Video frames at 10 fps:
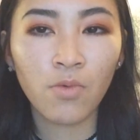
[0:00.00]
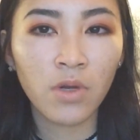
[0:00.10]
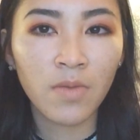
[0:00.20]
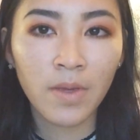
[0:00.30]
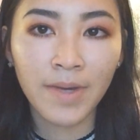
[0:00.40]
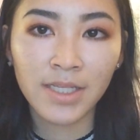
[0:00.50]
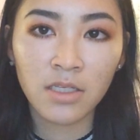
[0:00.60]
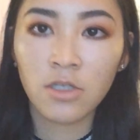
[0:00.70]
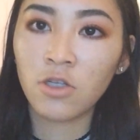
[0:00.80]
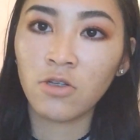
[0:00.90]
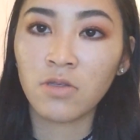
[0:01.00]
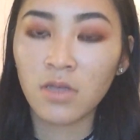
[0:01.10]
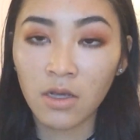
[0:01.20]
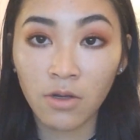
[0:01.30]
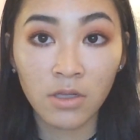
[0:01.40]
would it be better to choose
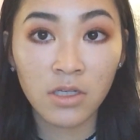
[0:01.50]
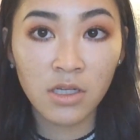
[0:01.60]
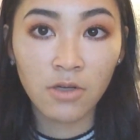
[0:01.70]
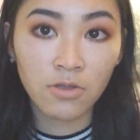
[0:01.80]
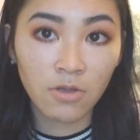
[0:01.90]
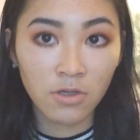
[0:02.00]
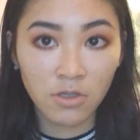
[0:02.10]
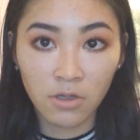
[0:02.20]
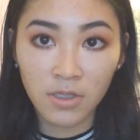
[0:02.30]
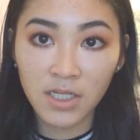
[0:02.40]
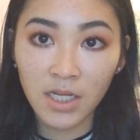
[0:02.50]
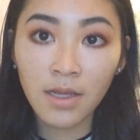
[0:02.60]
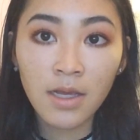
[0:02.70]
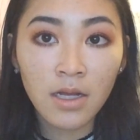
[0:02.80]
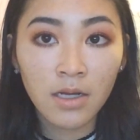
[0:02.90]
psychology or sociology,
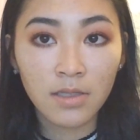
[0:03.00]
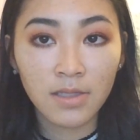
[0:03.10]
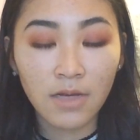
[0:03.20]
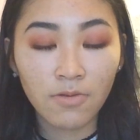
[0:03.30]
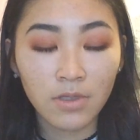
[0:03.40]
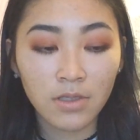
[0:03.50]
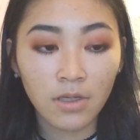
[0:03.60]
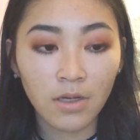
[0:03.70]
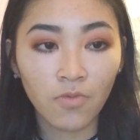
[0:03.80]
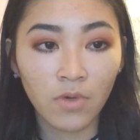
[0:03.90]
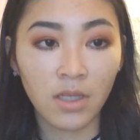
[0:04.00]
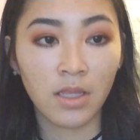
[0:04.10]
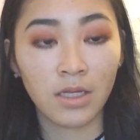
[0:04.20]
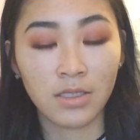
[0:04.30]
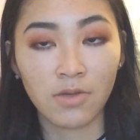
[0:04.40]
because that was one of the
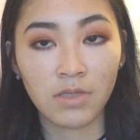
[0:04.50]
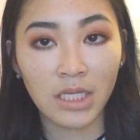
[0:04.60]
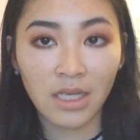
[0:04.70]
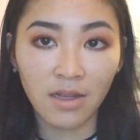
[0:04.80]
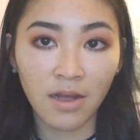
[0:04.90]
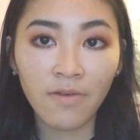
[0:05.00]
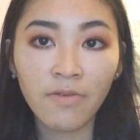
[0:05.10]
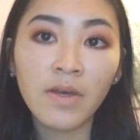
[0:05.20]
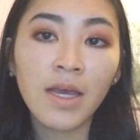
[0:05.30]
things I was thinking of,